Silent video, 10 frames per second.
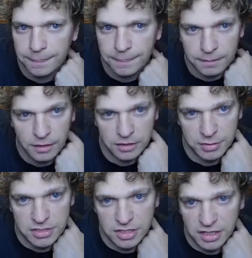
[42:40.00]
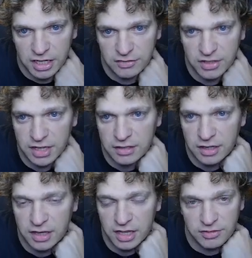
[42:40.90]
Not to mention, I can't even
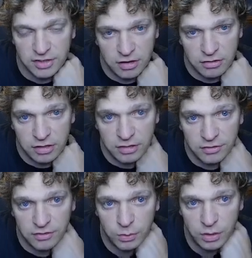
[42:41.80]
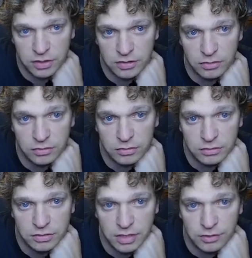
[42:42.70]
counter it even if I wanted to.
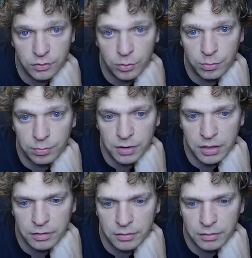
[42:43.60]
So I have 4 open mana.